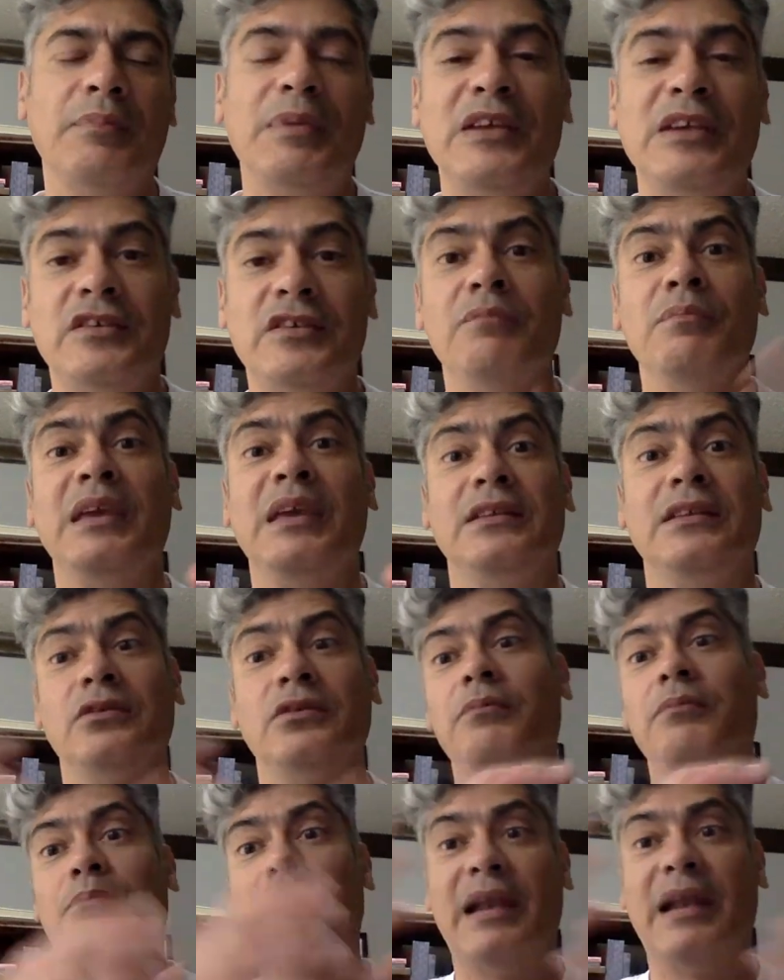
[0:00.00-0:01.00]
piece of meat
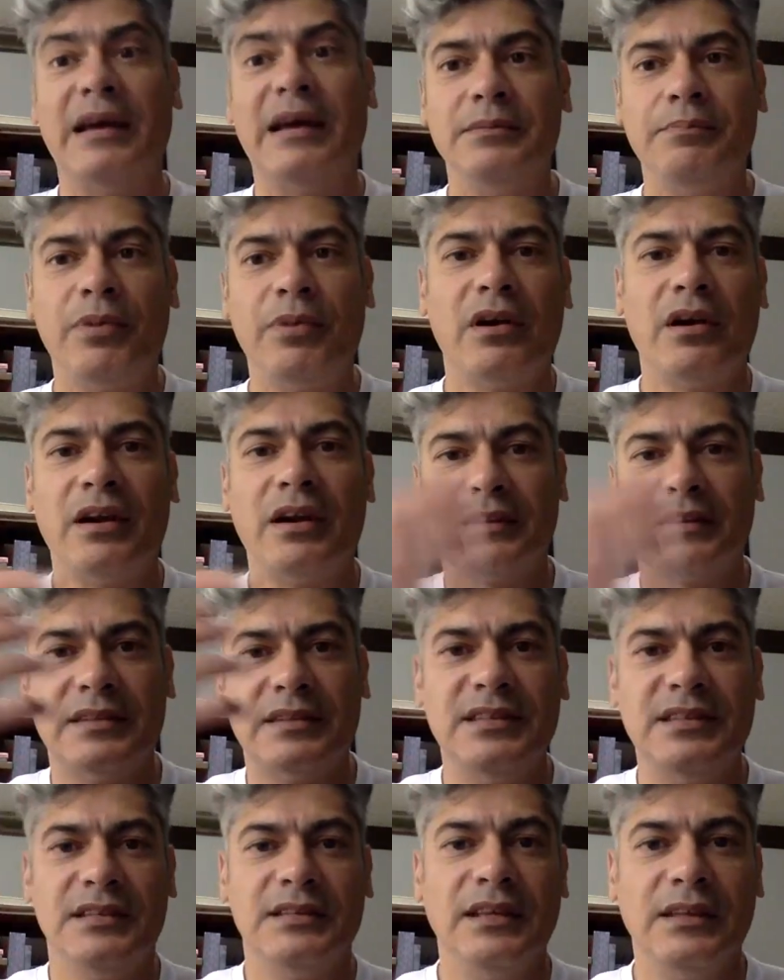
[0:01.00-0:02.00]
or blood product
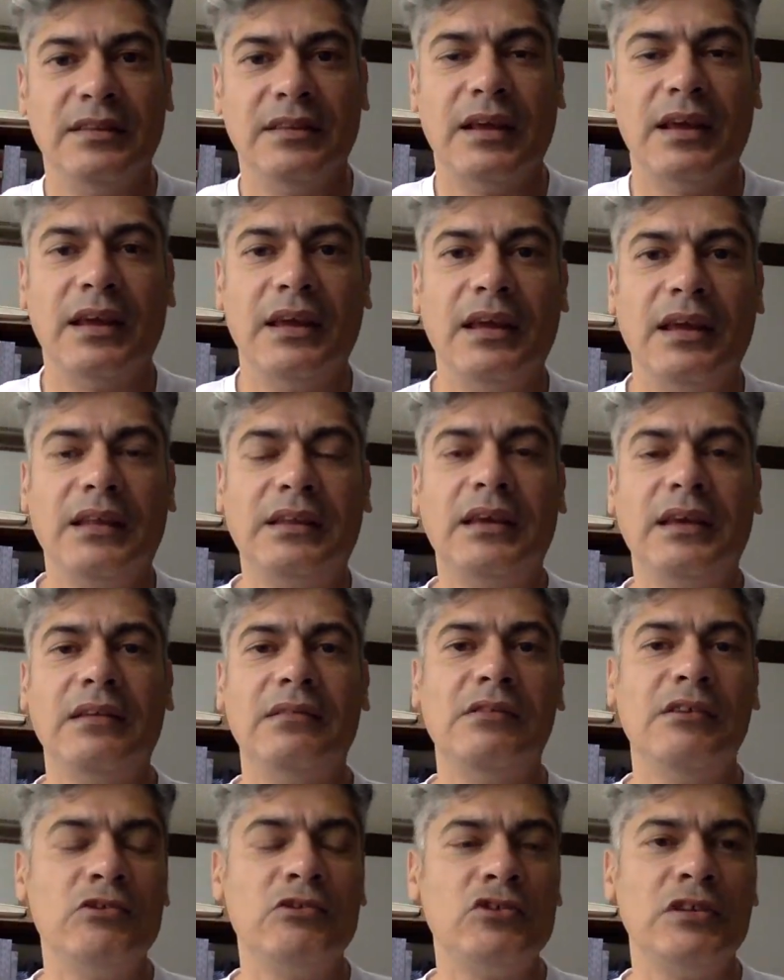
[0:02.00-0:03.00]
that's sitting there. It
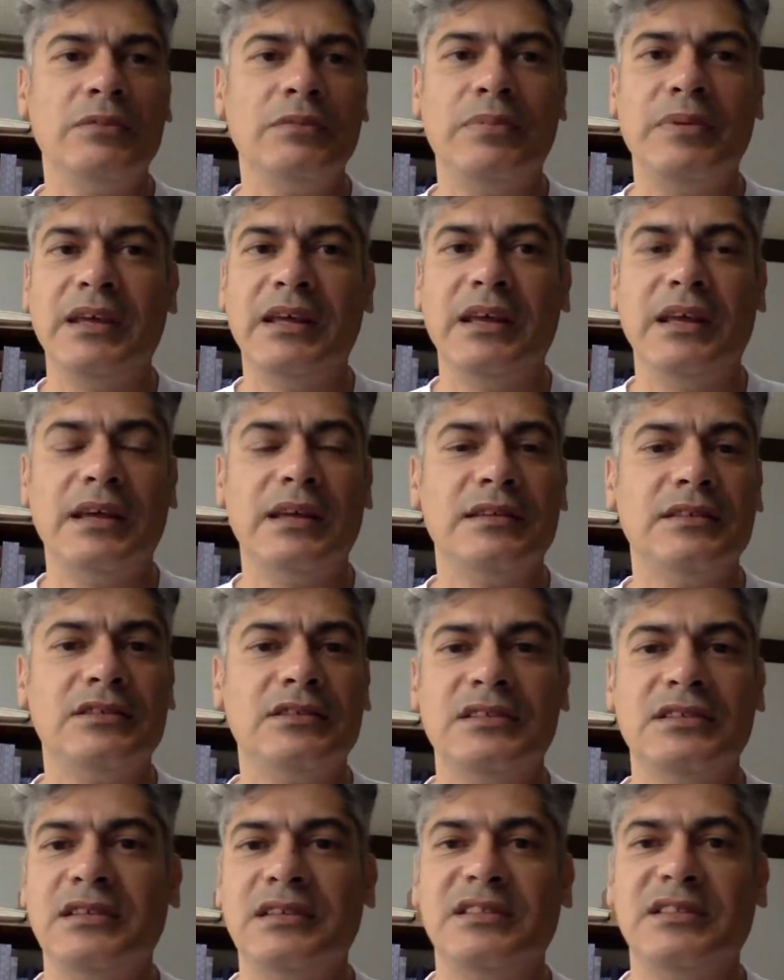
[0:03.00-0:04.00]
can literally be as
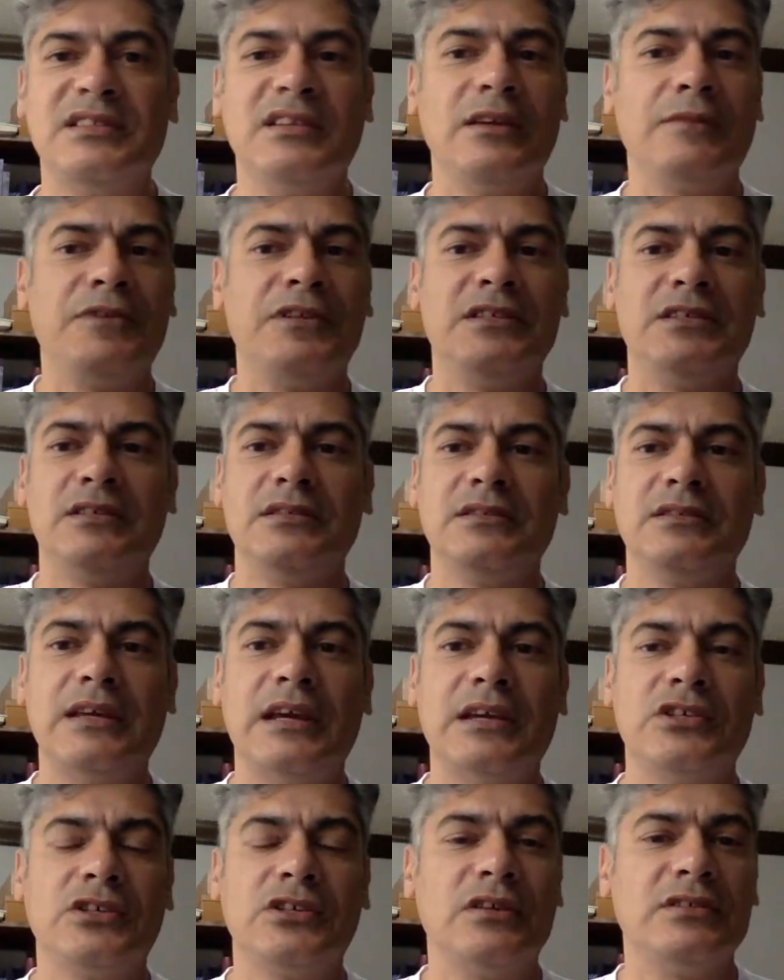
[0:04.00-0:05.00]
just a surface
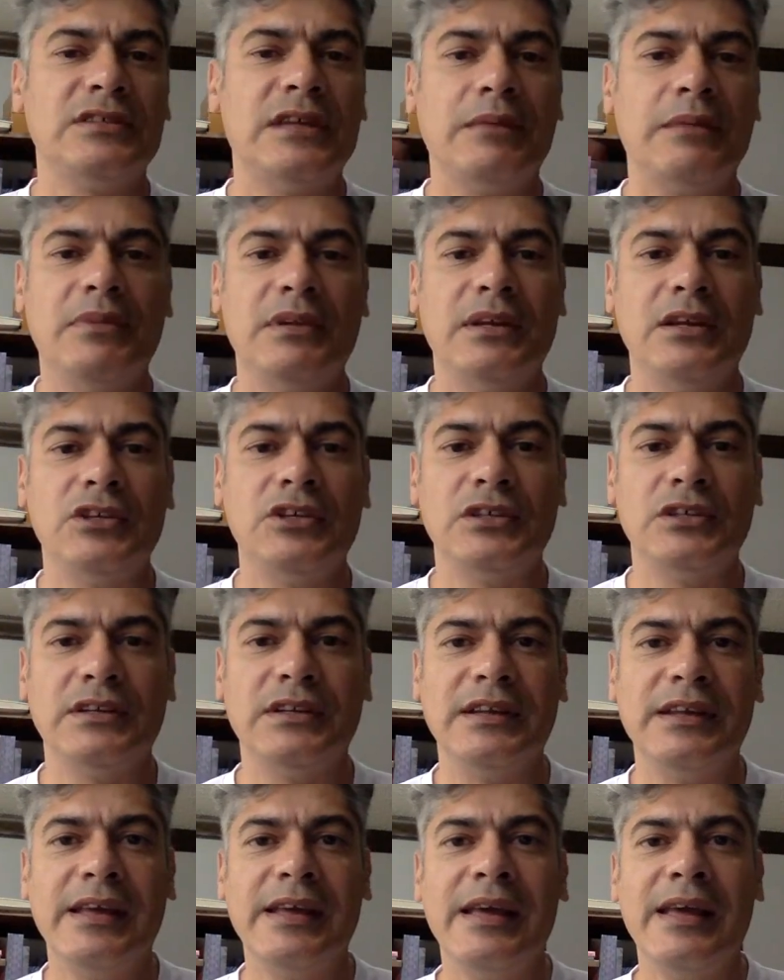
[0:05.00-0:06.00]
touch
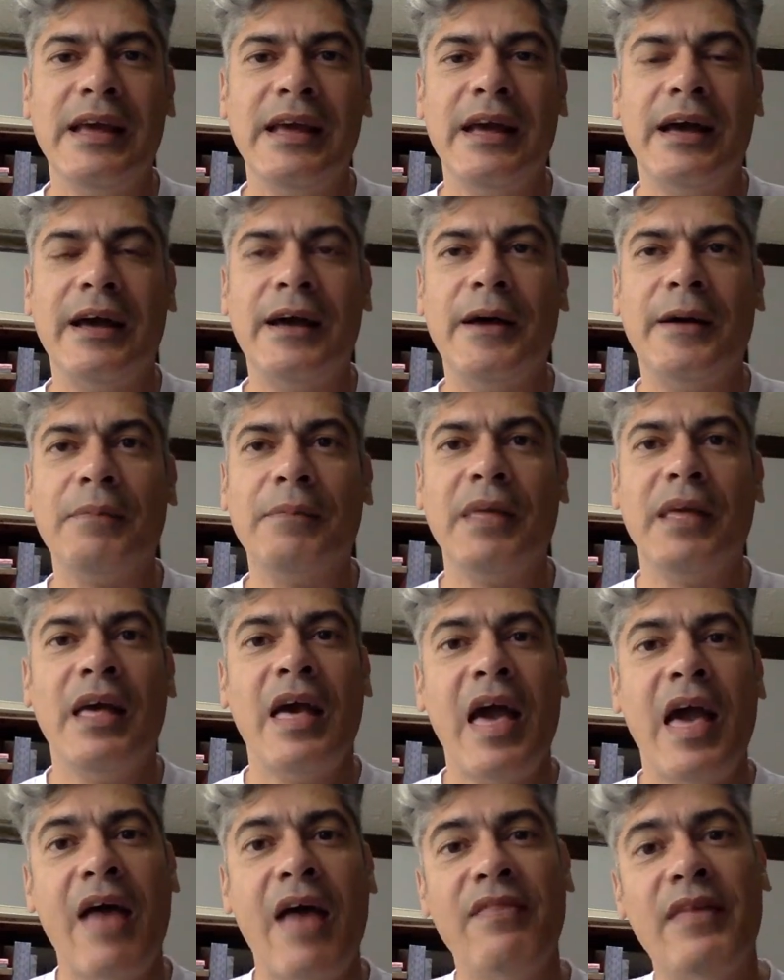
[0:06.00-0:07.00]
contamination. And
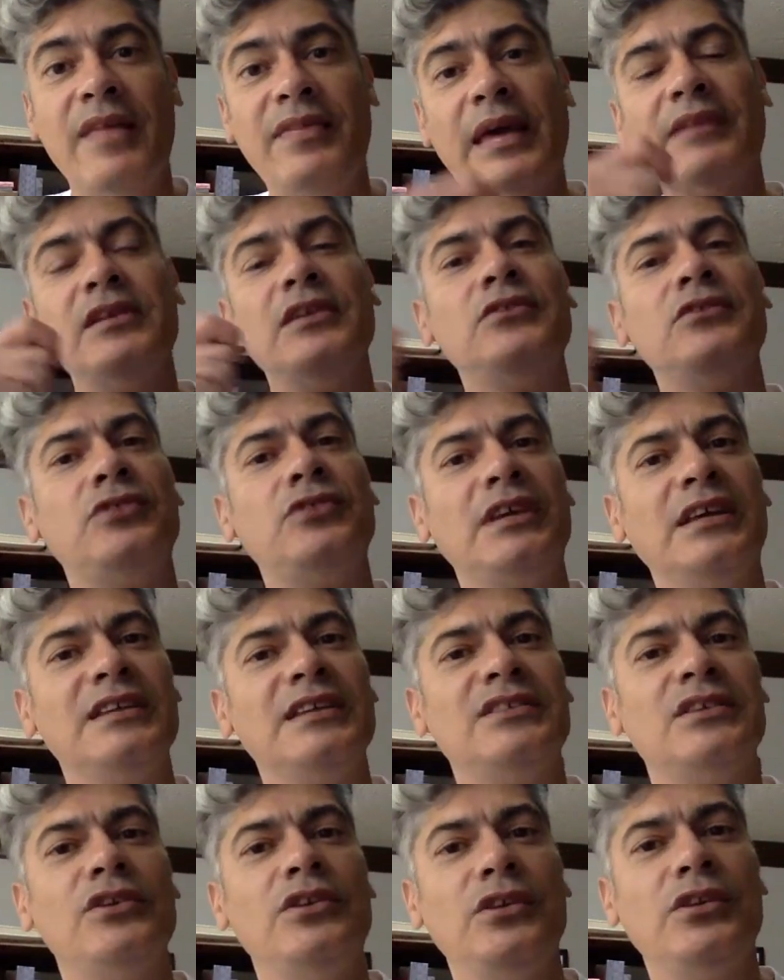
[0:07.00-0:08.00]
then that
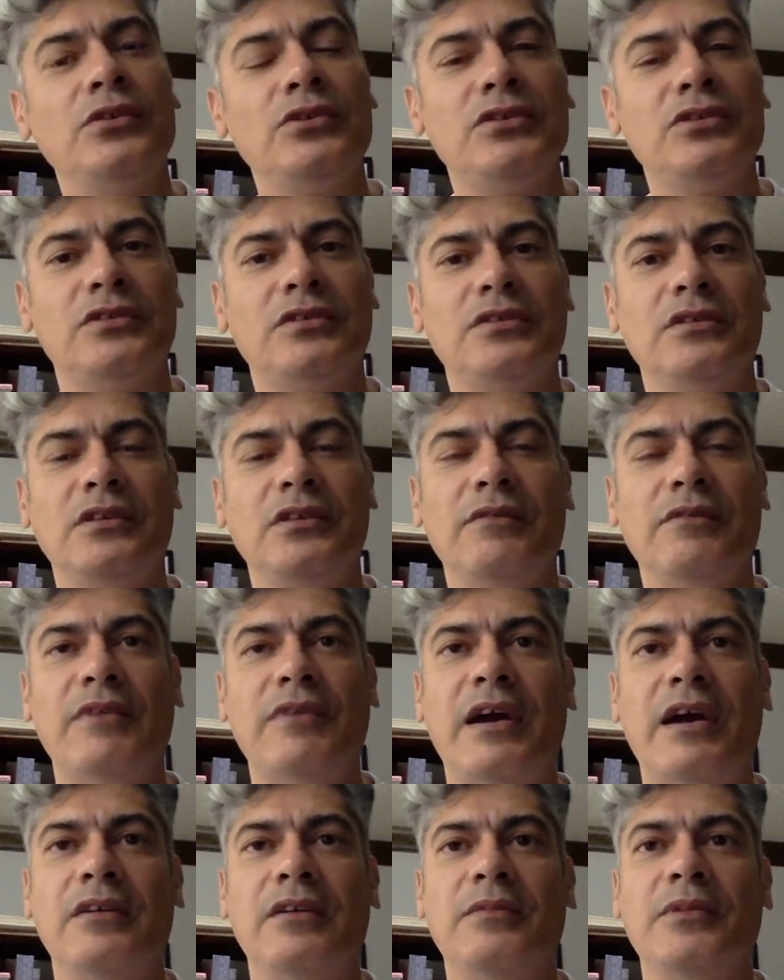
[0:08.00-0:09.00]
triggers a new
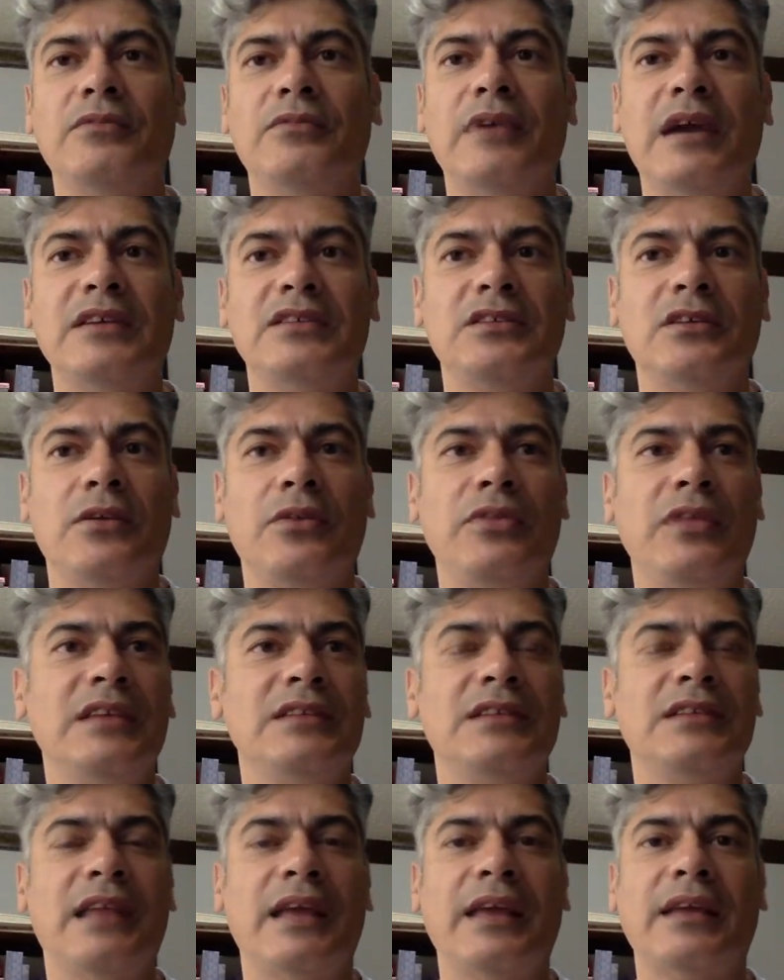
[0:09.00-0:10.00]
environment, right? So
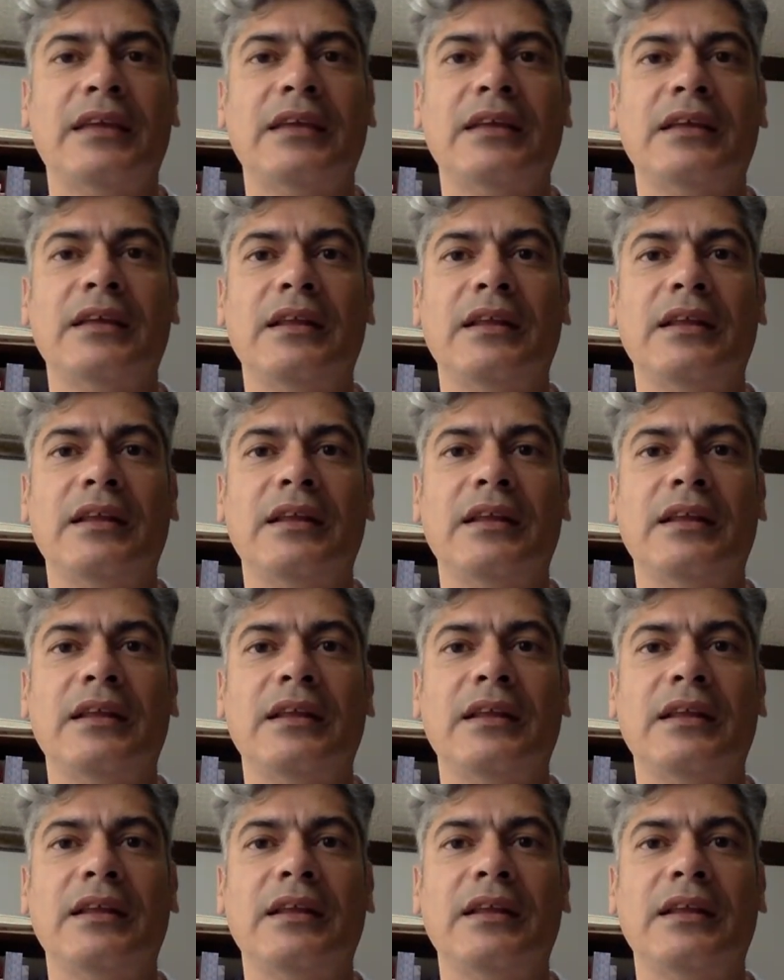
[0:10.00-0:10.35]
things like